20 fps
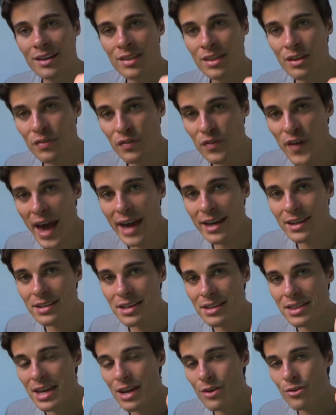the fact
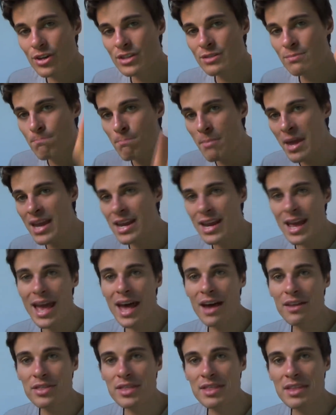that there is men
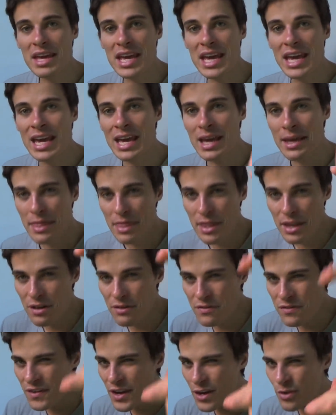out there that
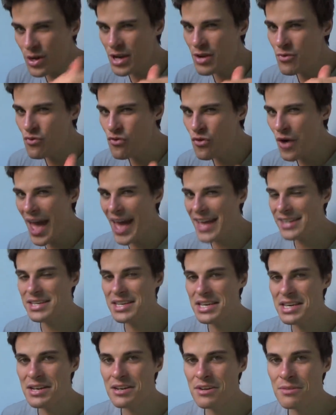are very
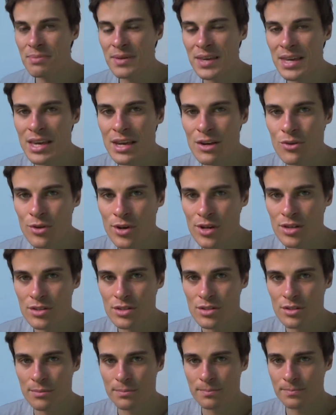ratty in
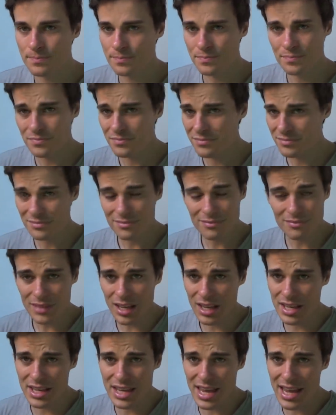appearance.
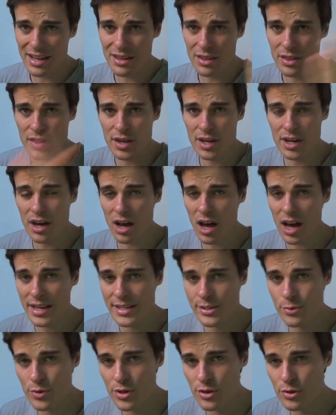Again, the
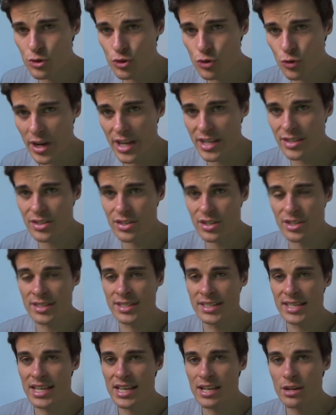guys with dreads
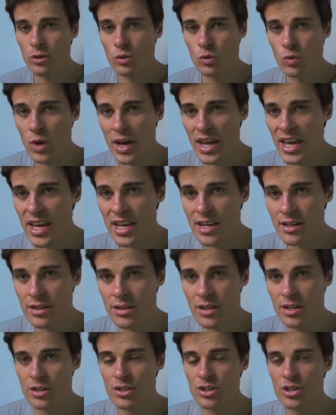that deal weed,
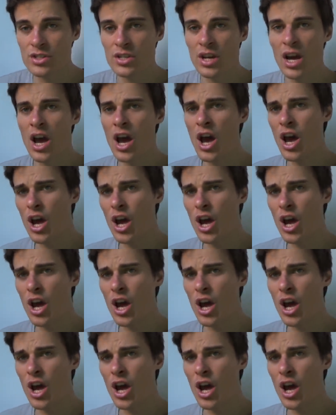that are just